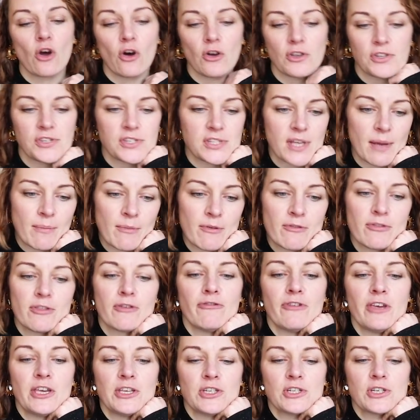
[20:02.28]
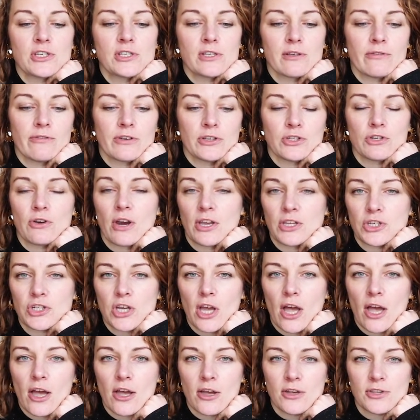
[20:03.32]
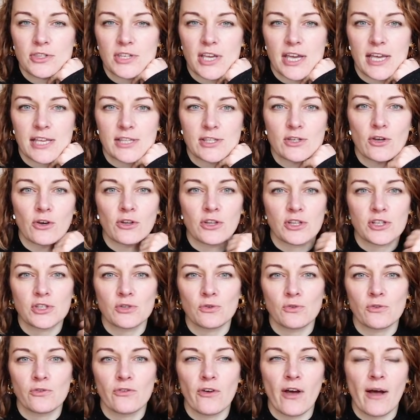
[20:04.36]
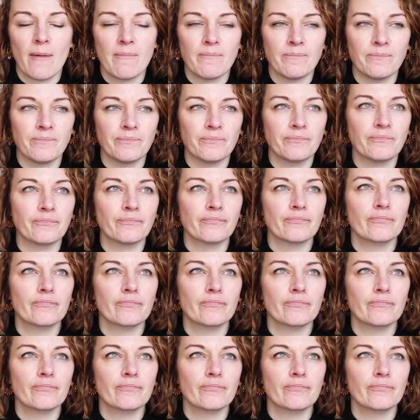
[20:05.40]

got some of the features of a trench coat. It's got the sort of,